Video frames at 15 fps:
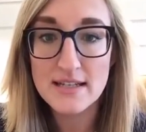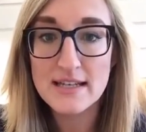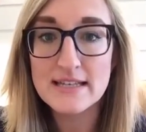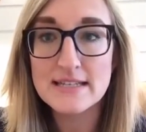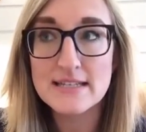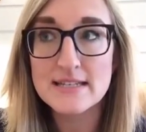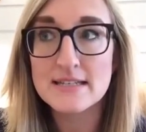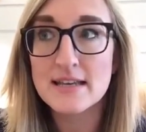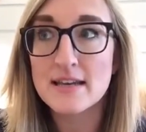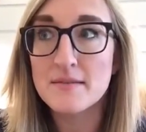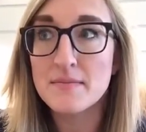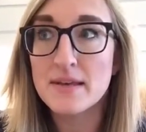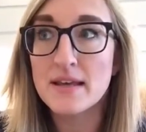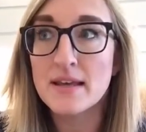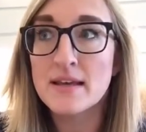Is this going to
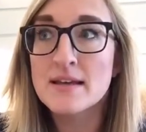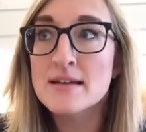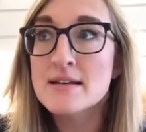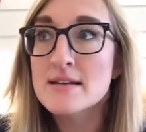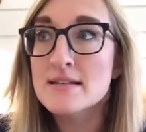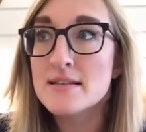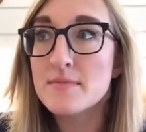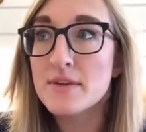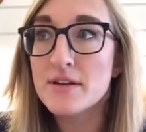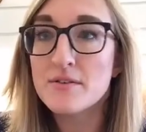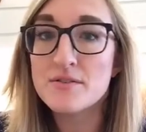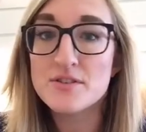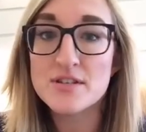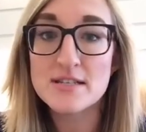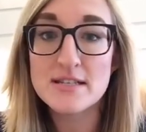be somebody
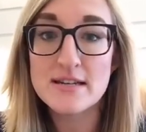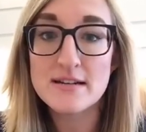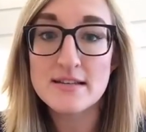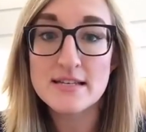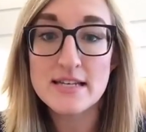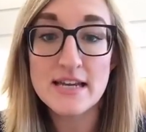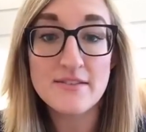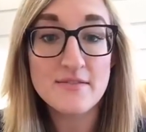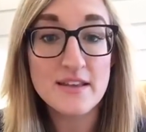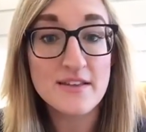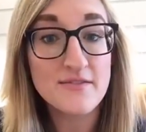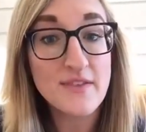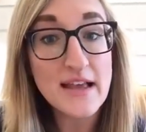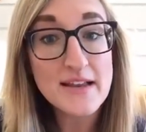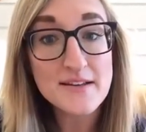who's just there the day of the
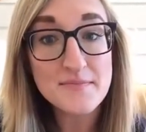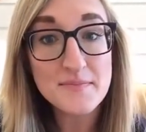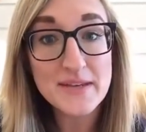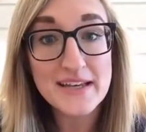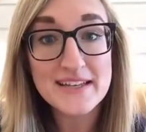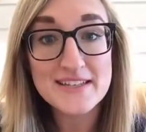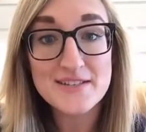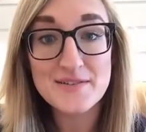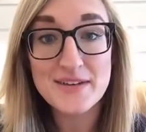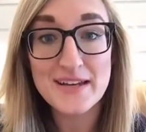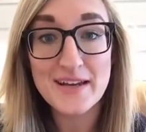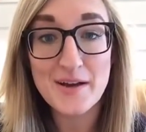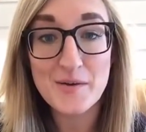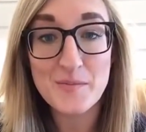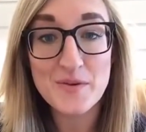event because you need
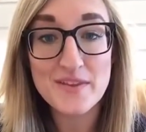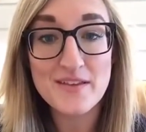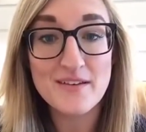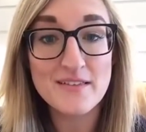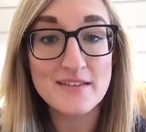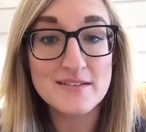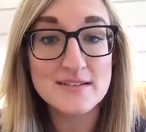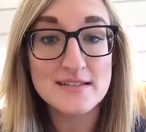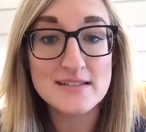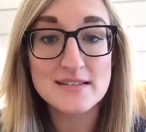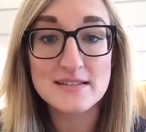help with all those